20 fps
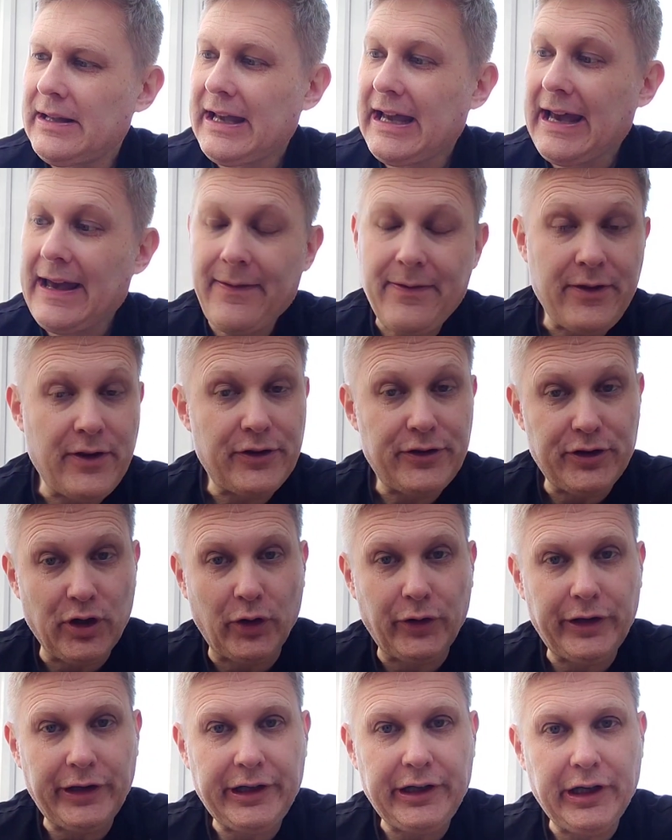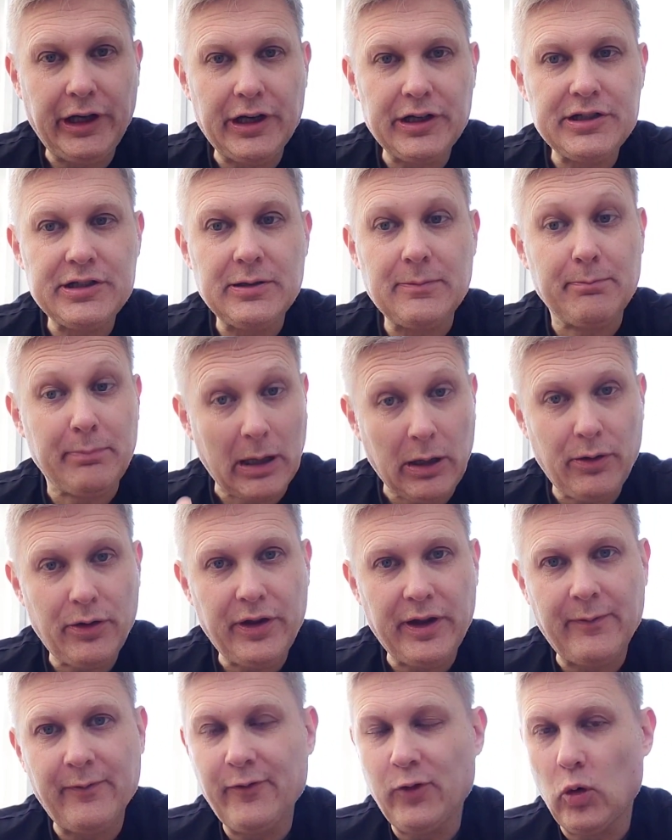and the Donner cut,
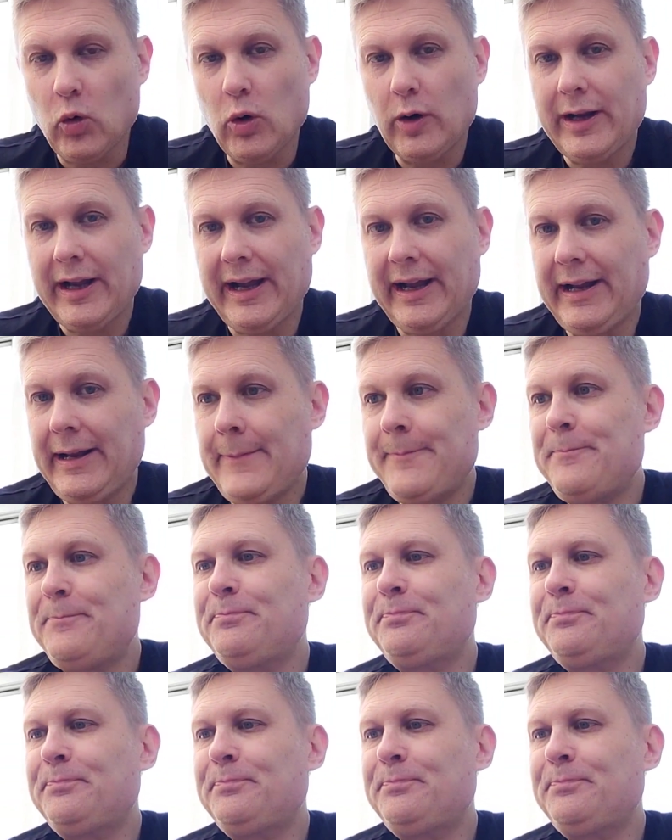both in 4K.